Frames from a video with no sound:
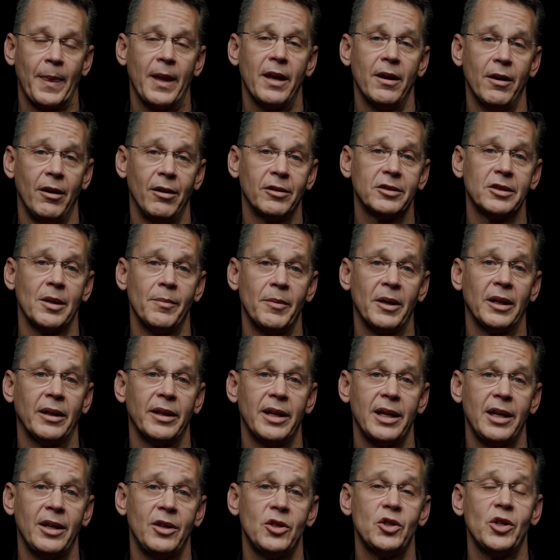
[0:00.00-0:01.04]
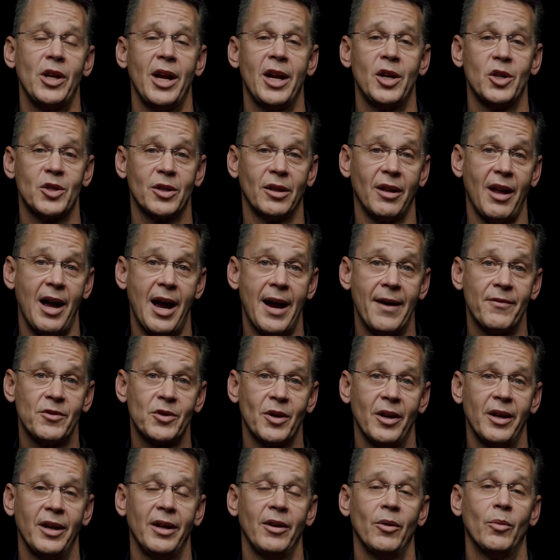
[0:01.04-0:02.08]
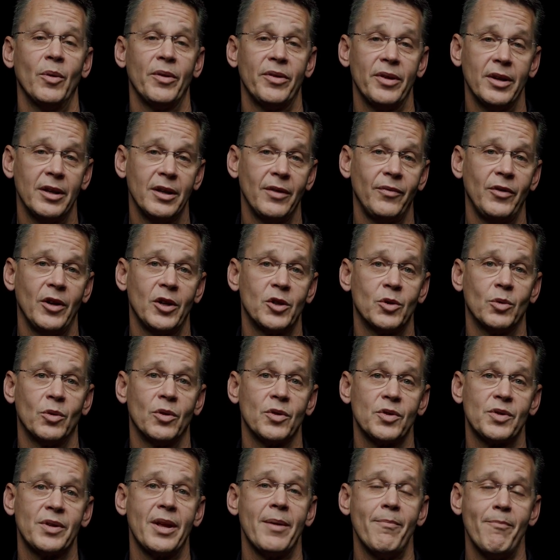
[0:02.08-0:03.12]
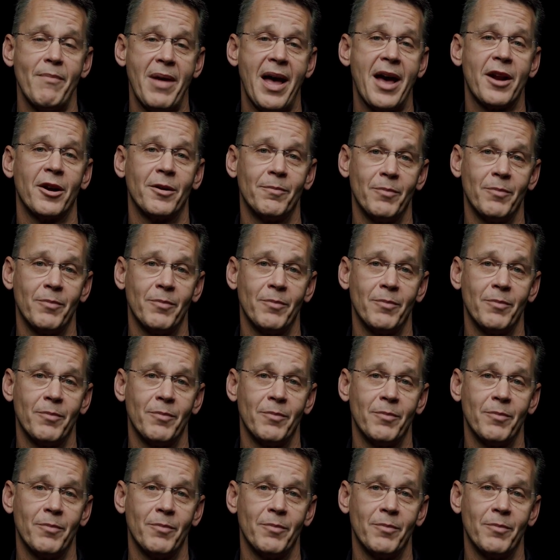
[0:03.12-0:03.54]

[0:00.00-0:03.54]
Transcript: and ultimately changed lives with individuals that matter